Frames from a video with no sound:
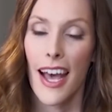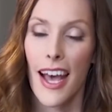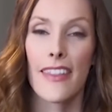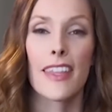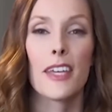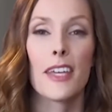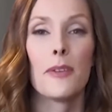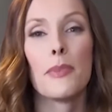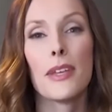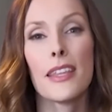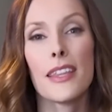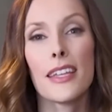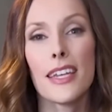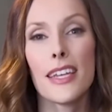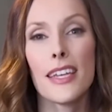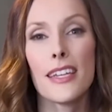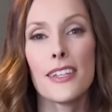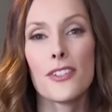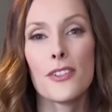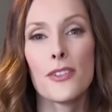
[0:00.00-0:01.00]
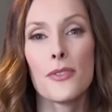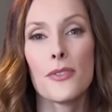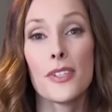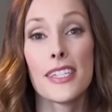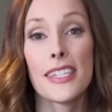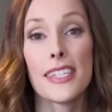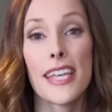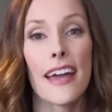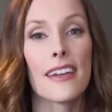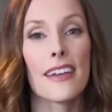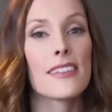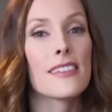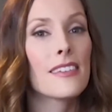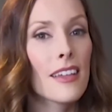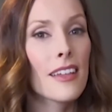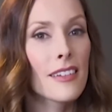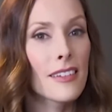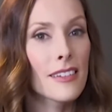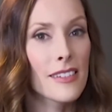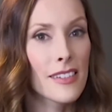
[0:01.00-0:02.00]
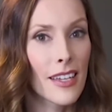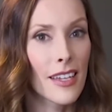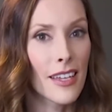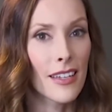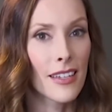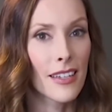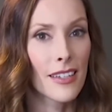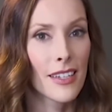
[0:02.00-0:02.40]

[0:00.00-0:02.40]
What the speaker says: the ability to detect subtlety,